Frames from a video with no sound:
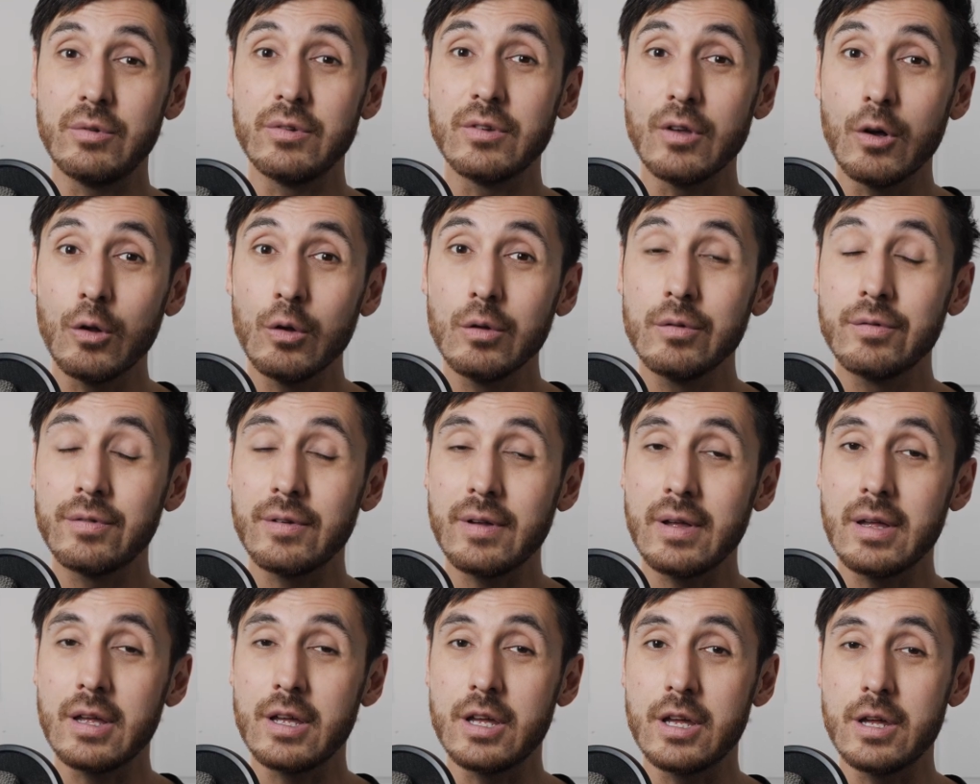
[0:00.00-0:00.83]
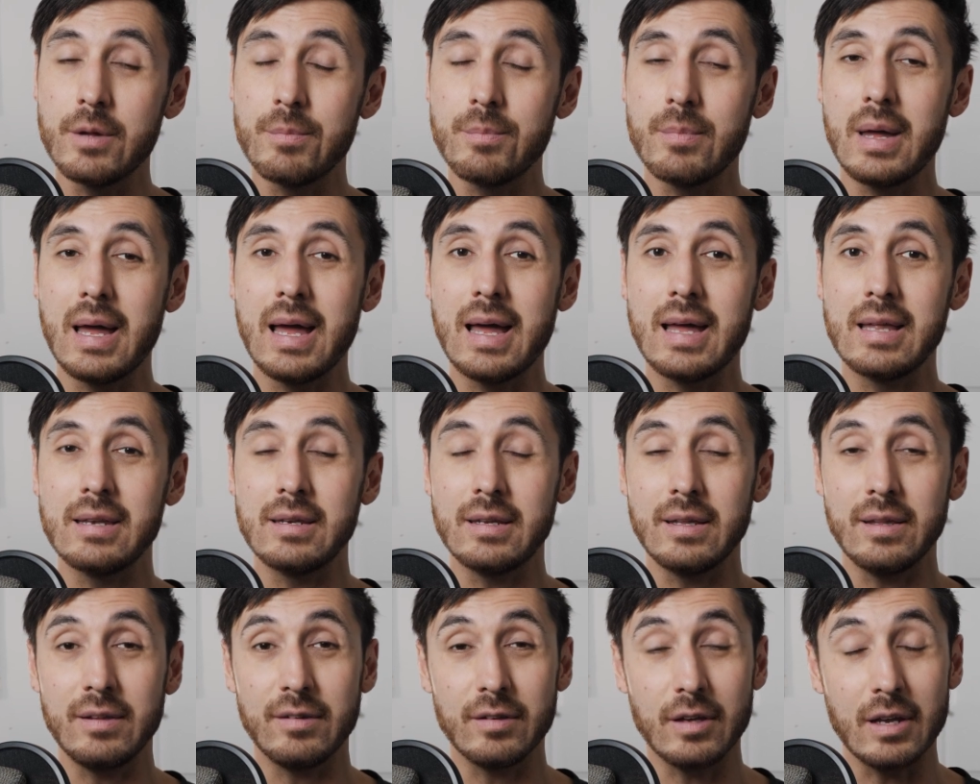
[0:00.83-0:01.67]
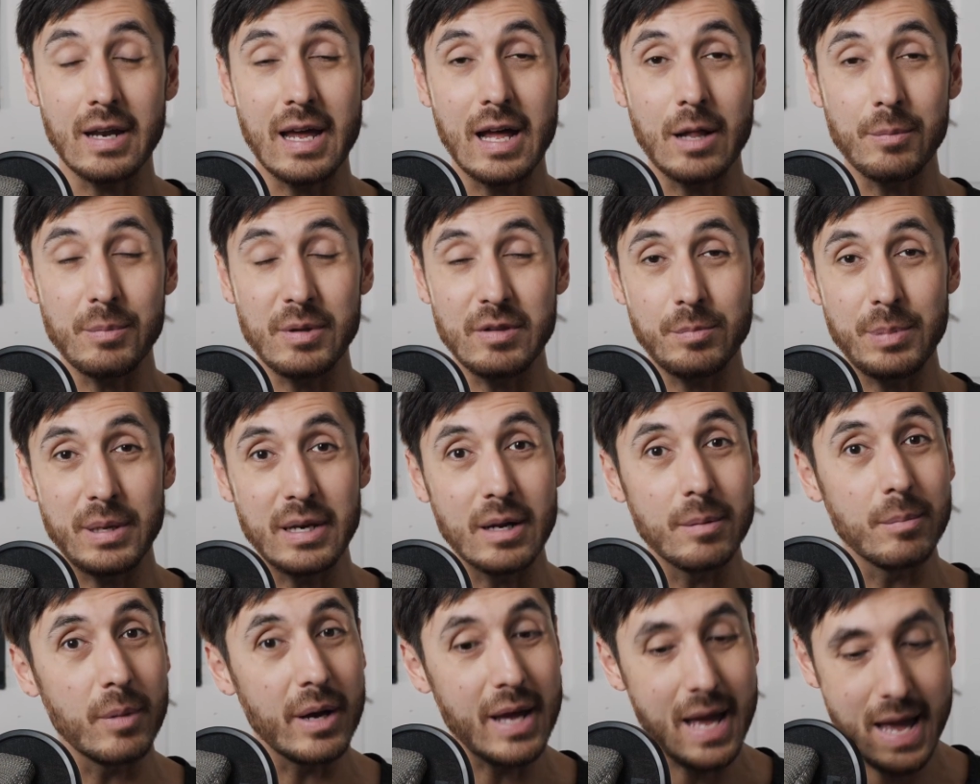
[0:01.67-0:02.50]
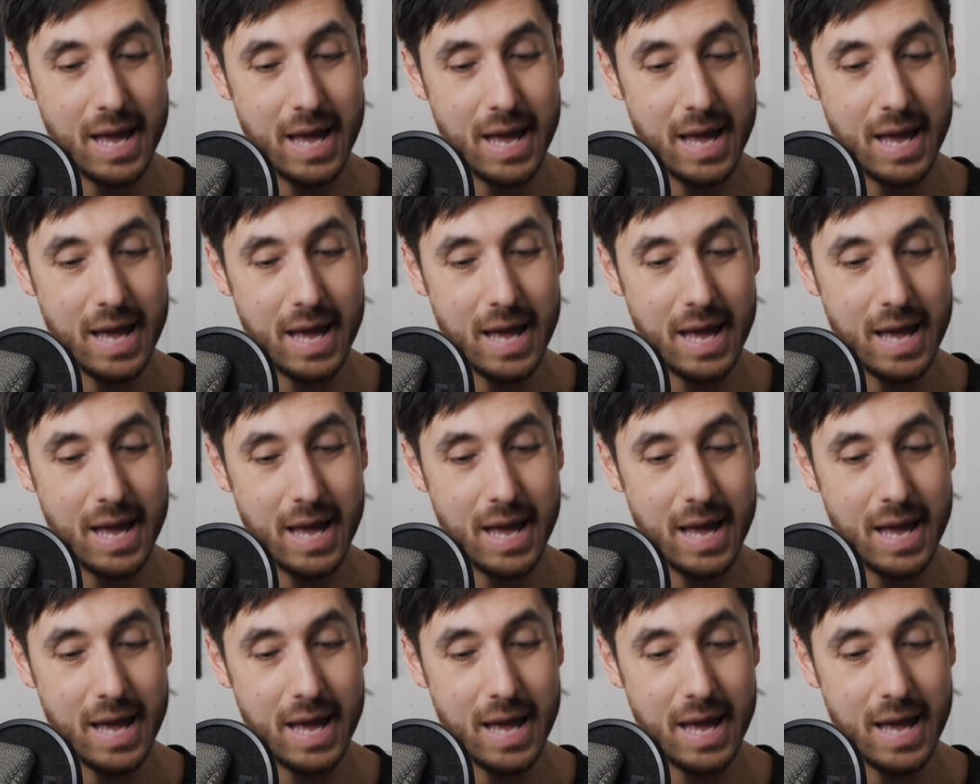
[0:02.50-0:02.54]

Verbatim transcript: Resolve, and it's going to help me speed up my